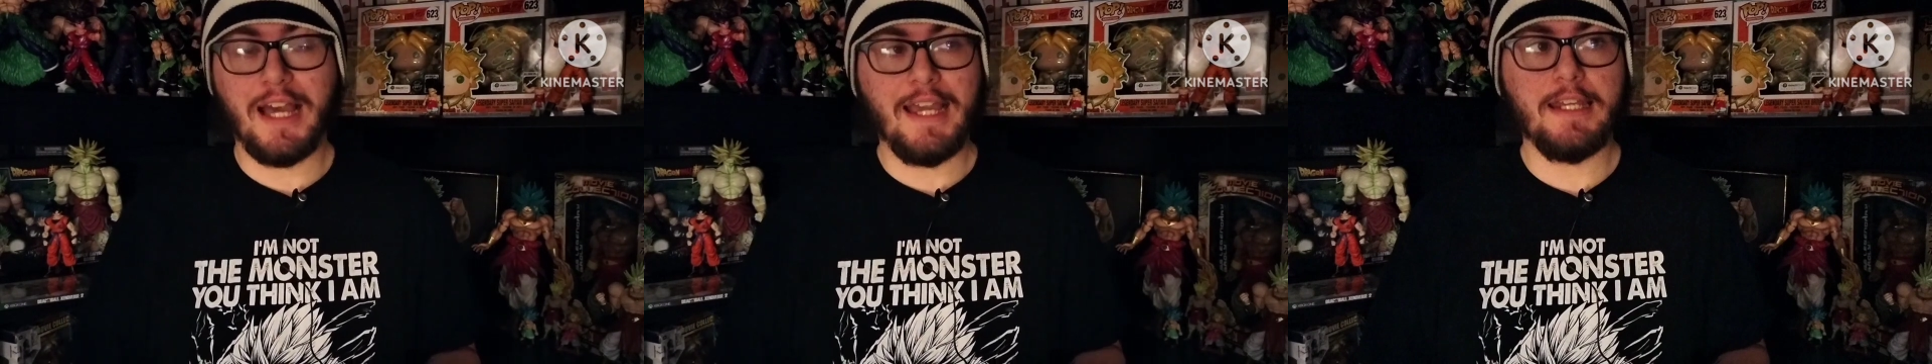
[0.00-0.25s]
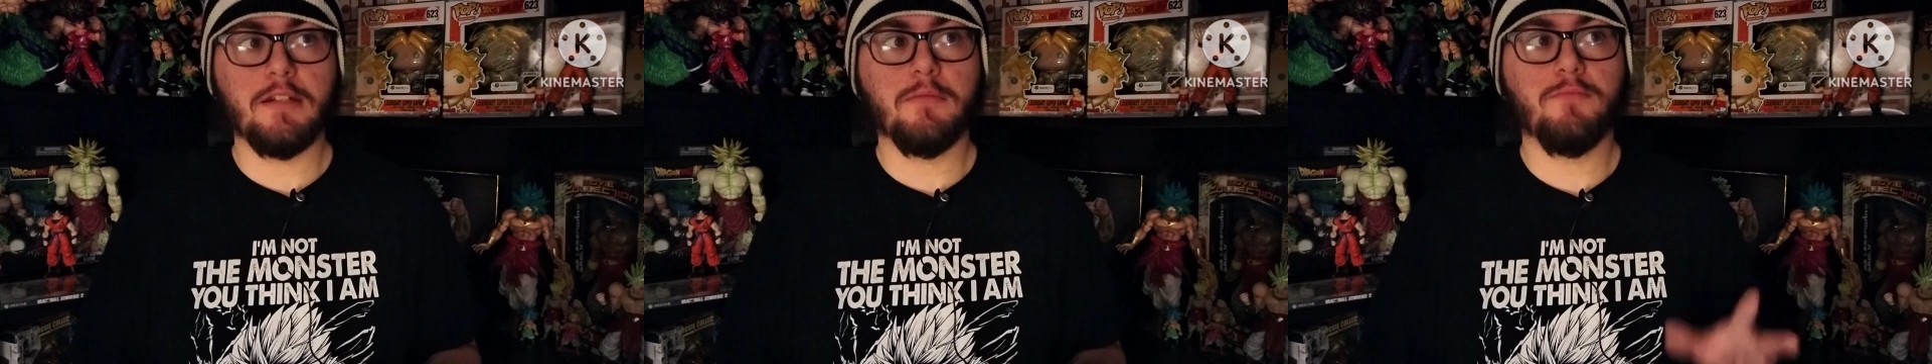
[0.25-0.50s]

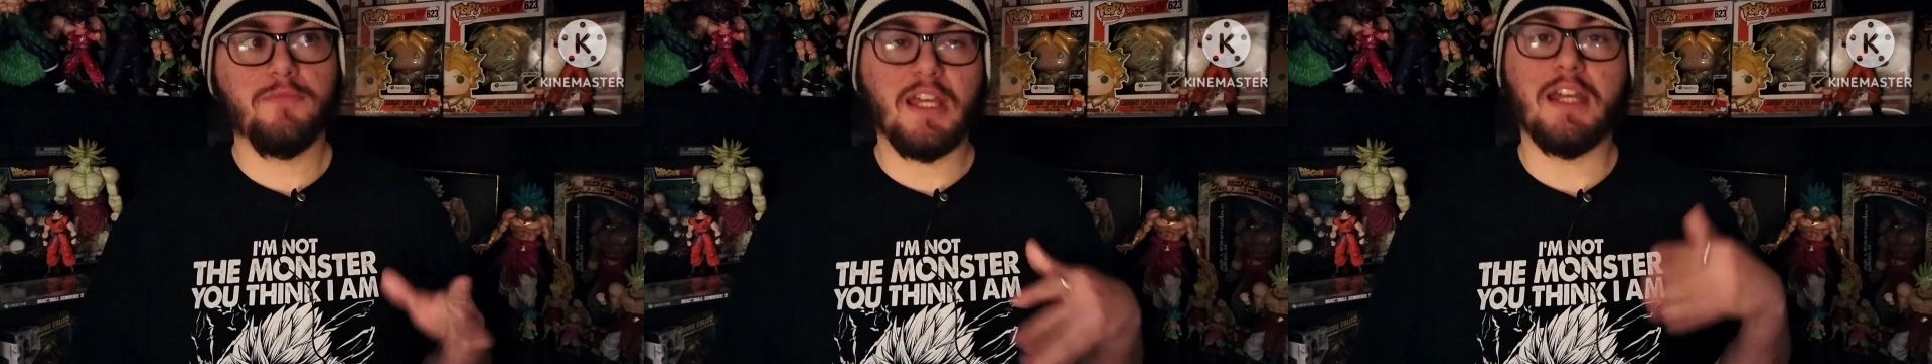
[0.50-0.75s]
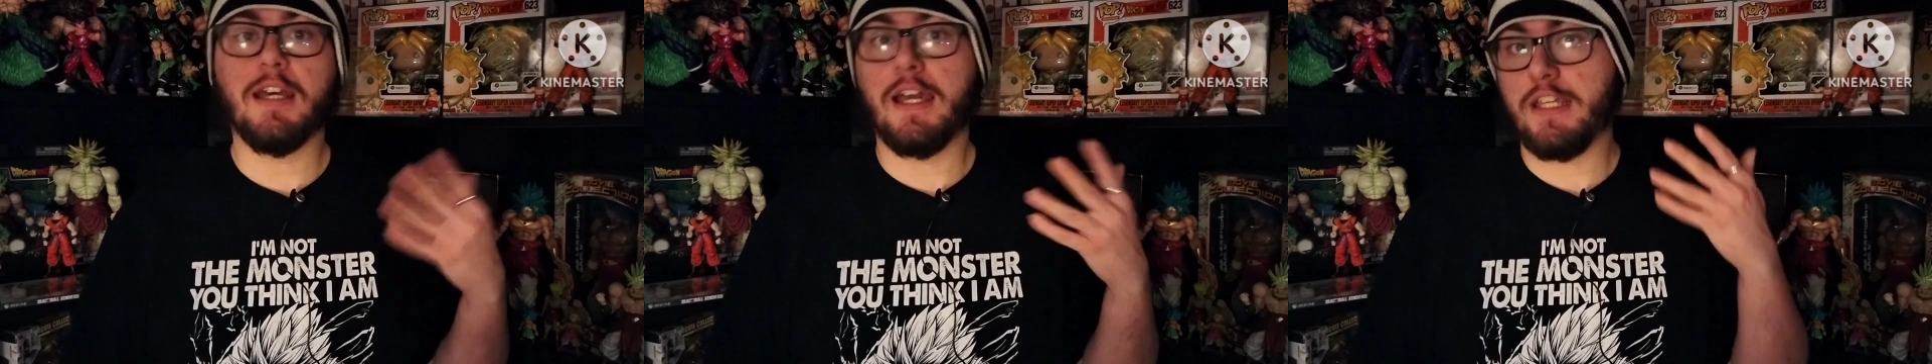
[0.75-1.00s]
item
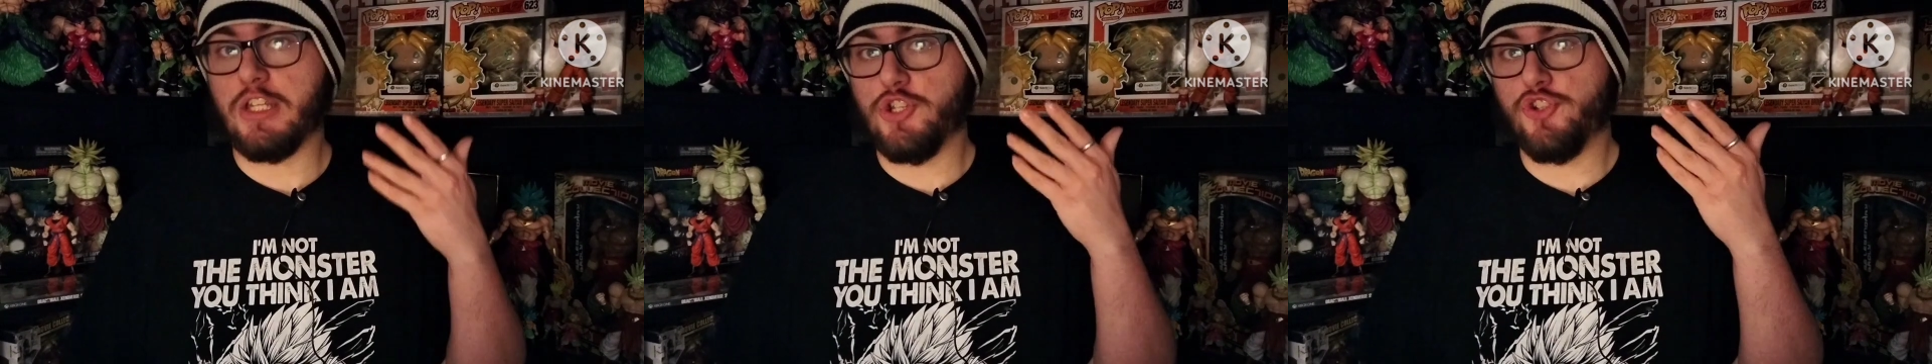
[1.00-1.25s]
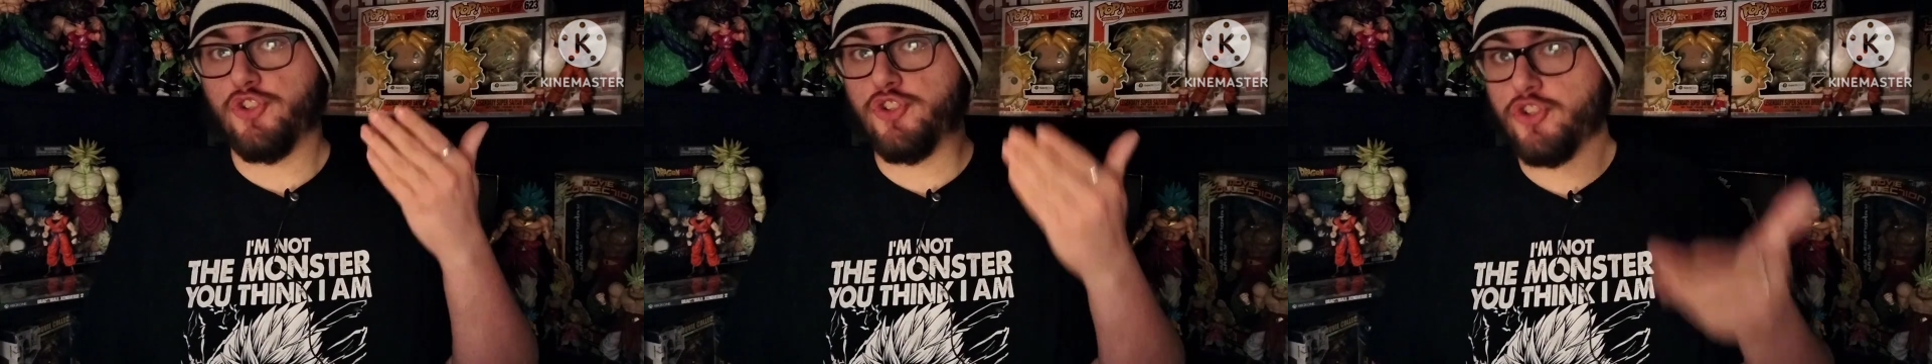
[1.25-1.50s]
that I can
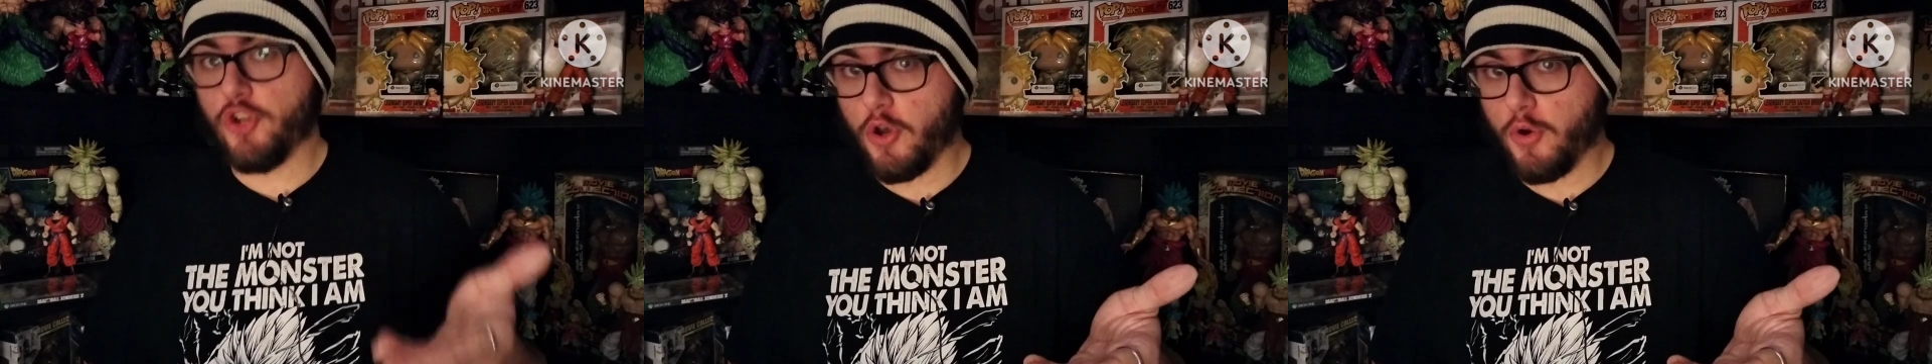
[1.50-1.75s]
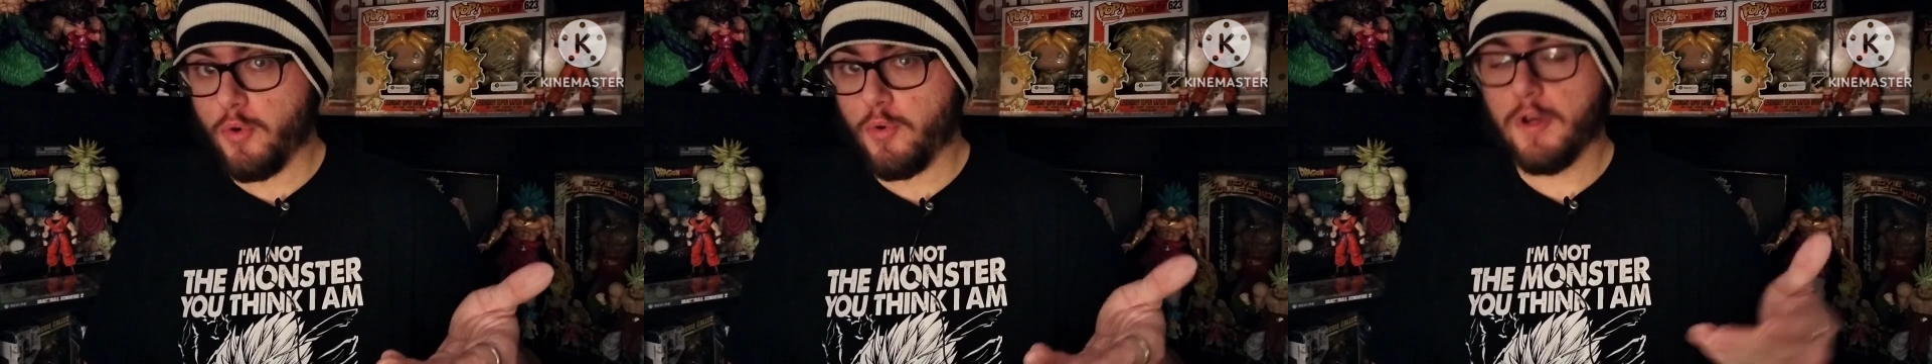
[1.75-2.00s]

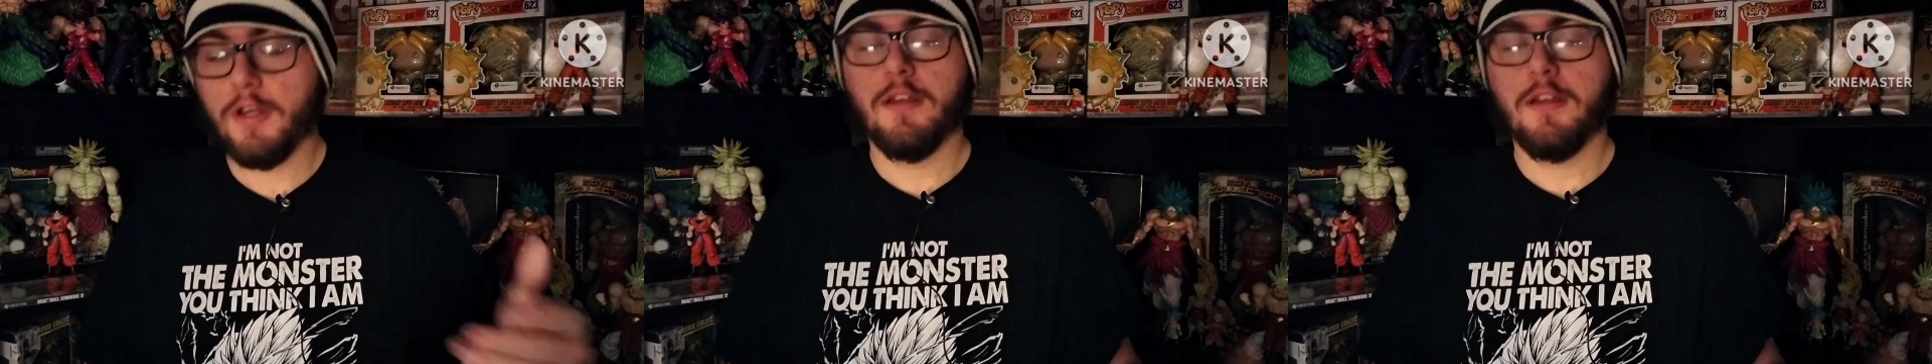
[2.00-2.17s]
show.